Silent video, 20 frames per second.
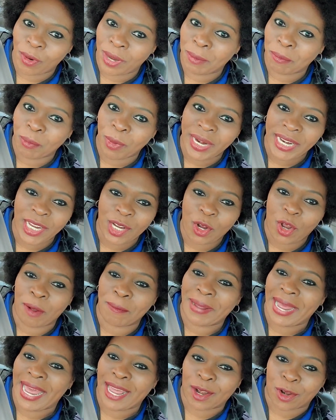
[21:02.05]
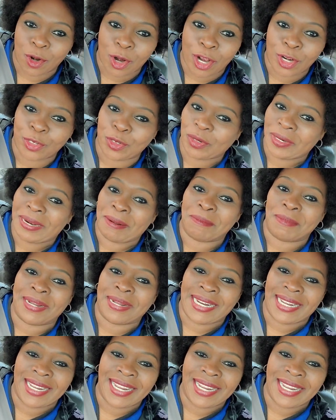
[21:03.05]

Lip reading: When money come, I run to the money,